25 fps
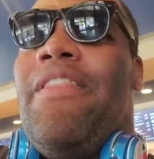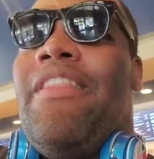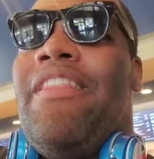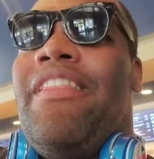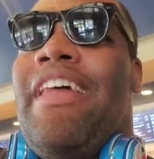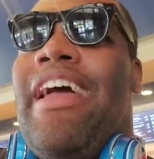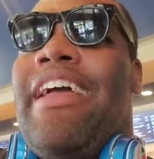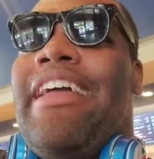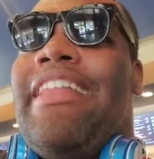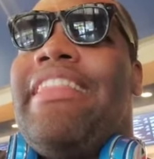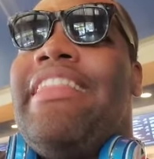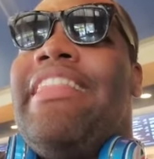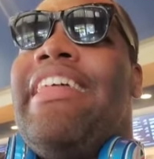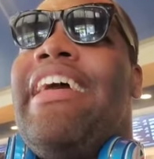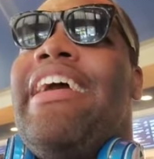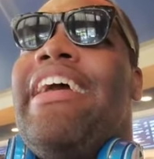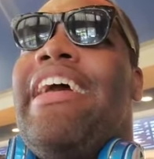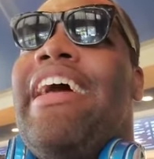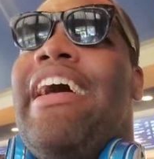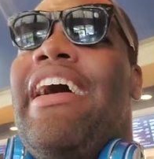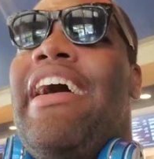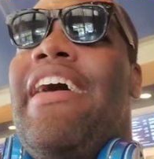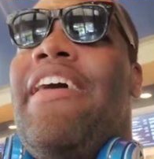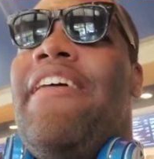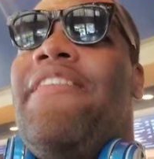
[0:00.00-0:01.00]
like they
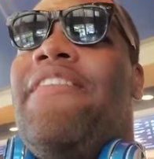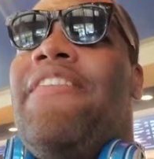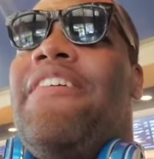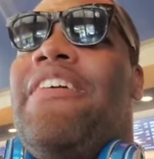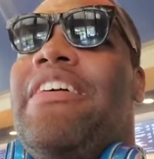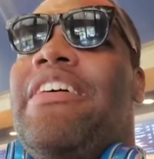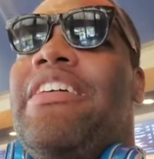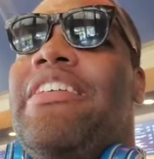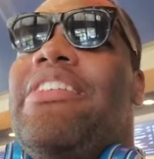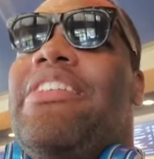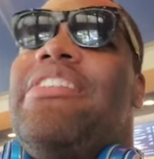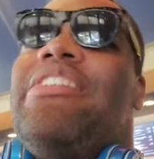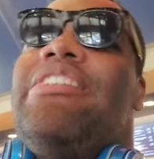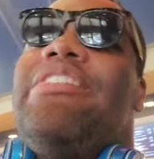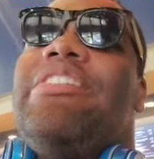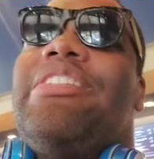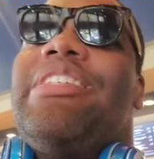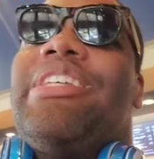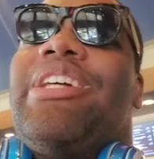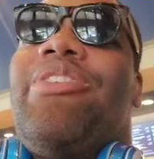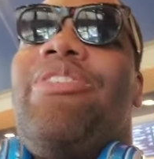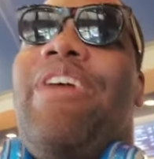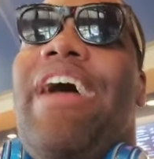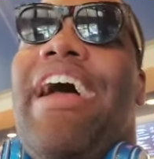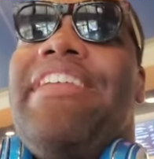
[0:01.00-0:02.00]
have
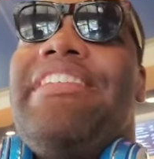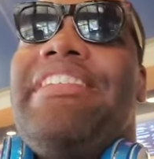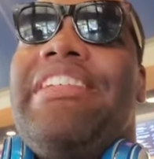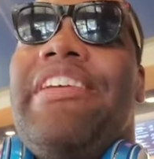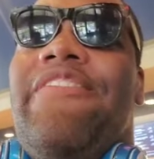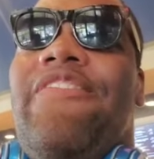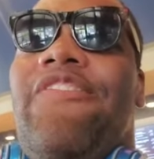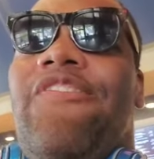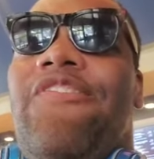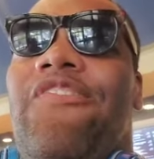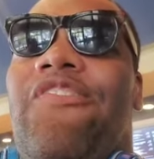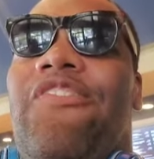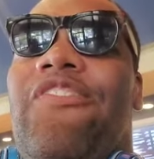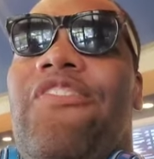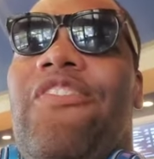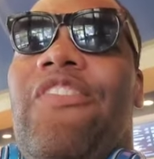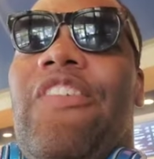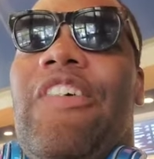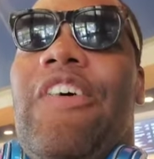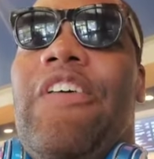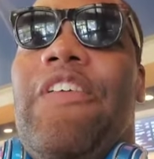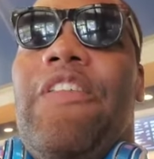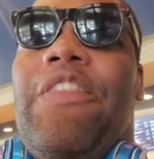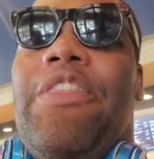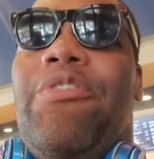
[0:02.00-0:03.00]
scratchy
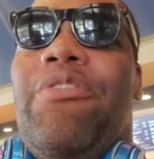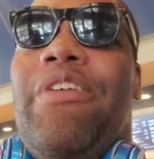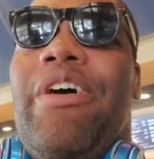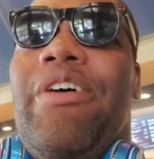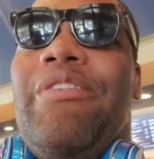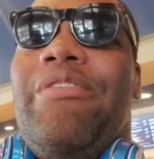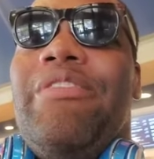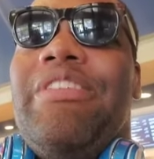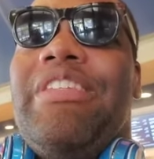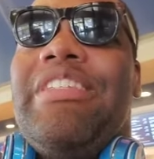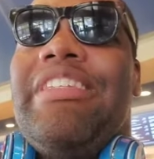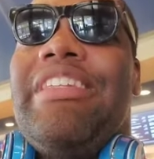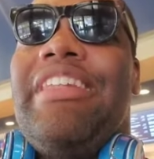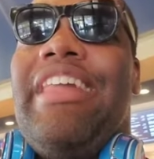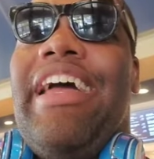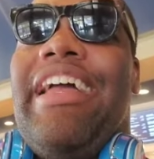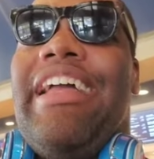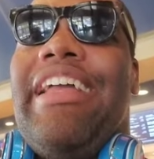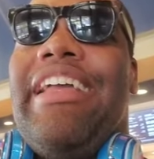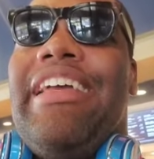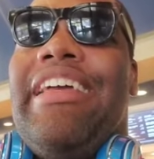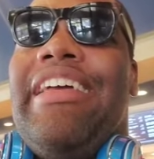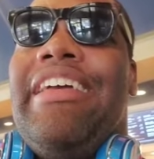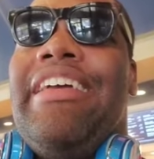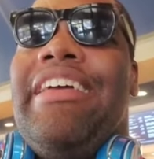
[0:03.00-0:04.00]
throats, like
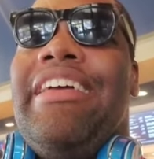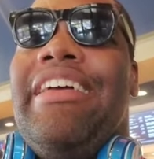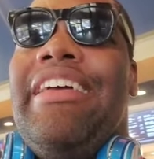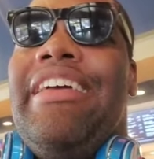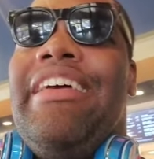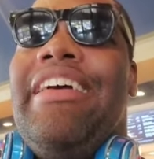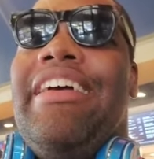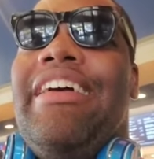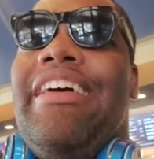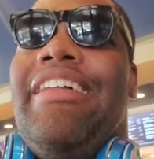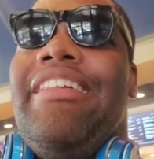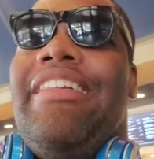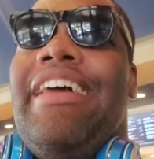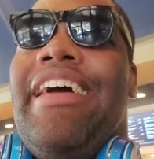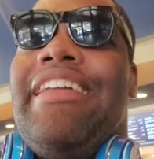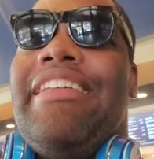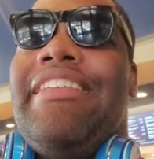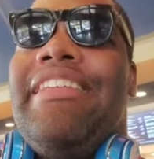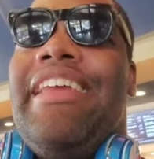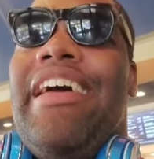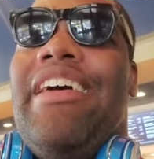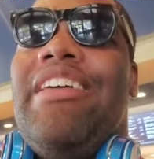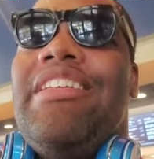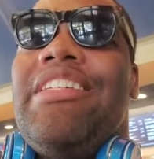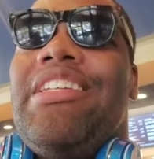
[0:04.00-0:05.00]
like
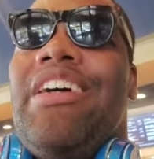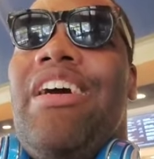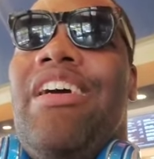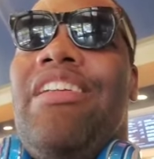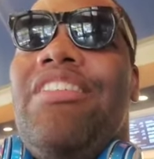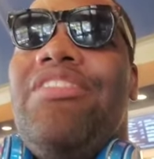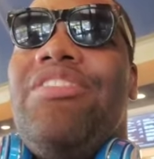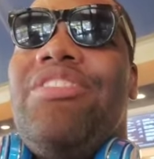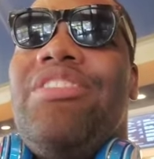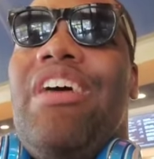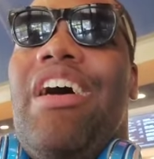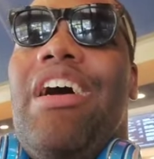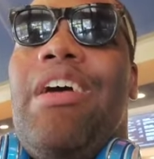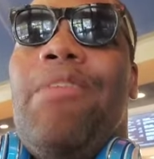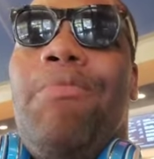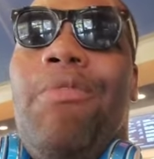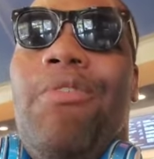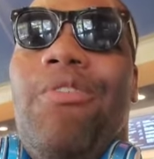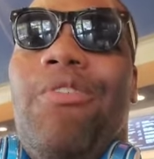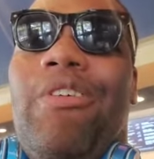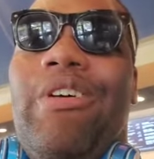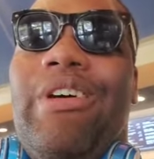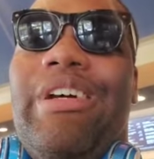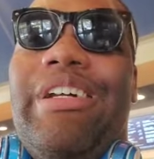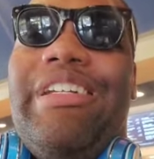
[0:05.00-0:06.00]
nails on a
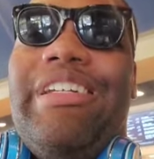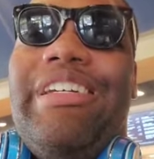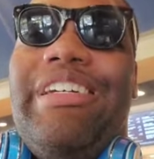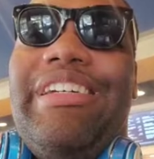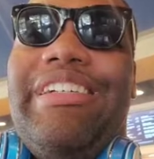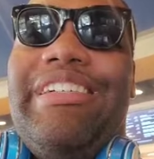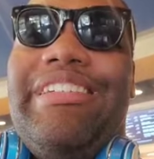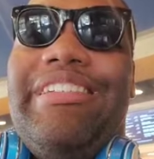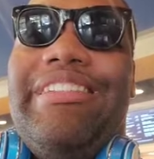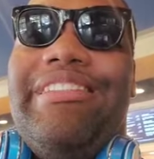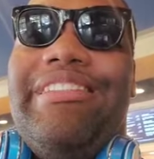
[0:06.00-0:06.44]
chalkboard.